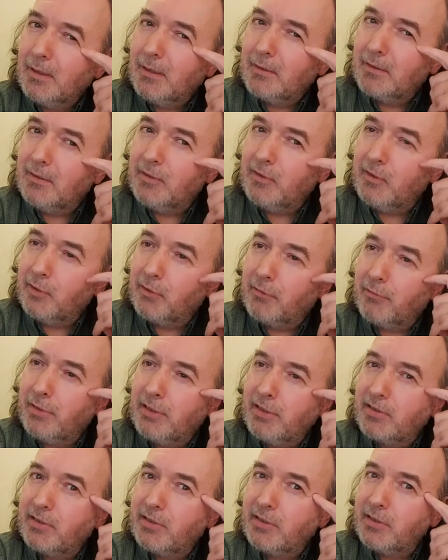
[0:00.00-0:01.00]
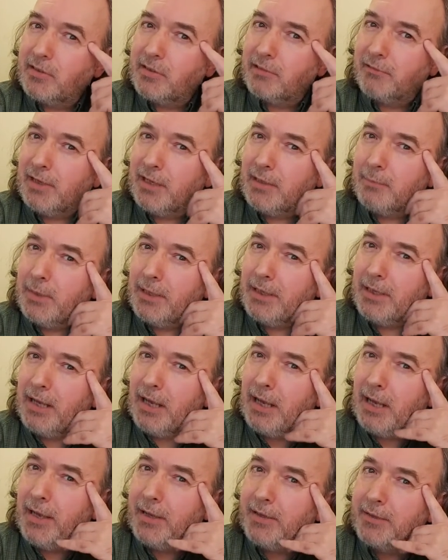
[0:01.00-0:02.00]
It's in the creases around my
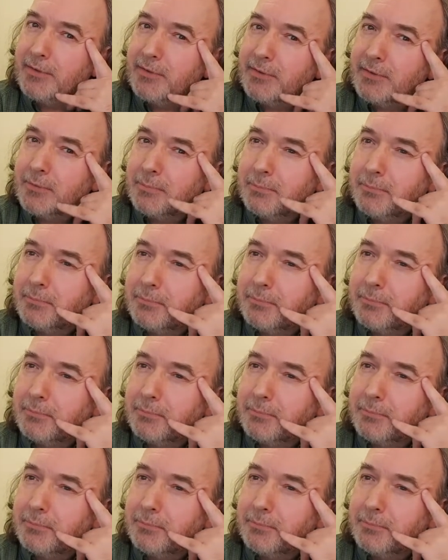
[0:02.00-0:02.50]
eyes,